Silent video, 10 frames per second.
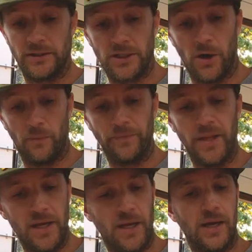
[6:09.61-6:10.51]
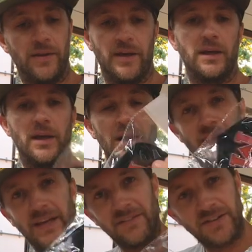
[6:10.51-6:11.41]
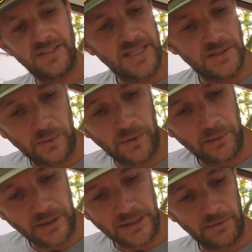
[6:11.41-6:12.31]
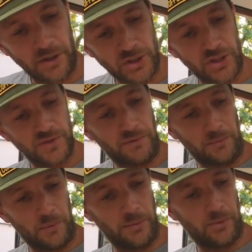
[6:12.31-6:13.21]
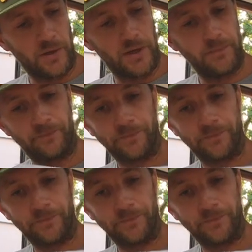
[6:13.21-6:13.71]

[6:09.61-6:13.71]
So, and then they give us these. We went and picked up our shirts from the Rebel Run.